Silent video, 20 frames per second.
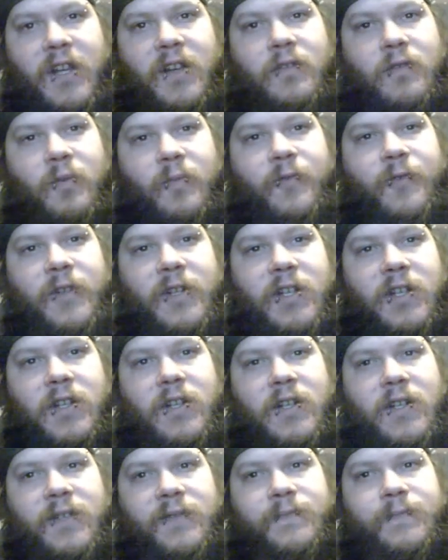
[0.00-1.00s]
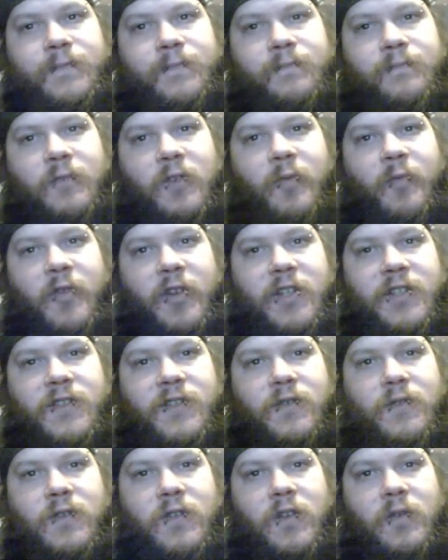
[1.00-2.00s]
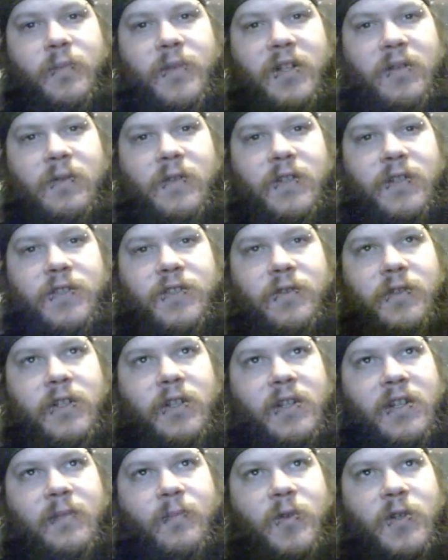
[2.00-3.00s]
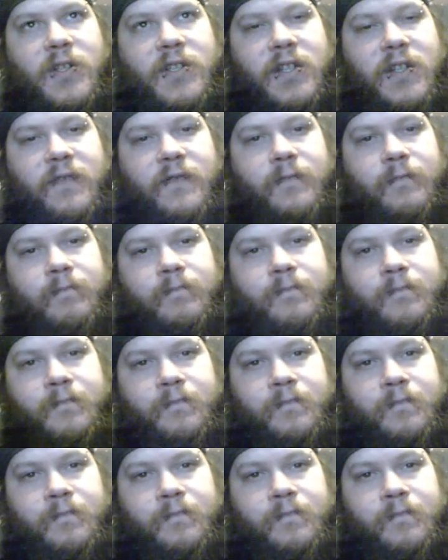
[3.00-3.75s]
yeah, hopefully soon I'll be able to show you a lot more stuff.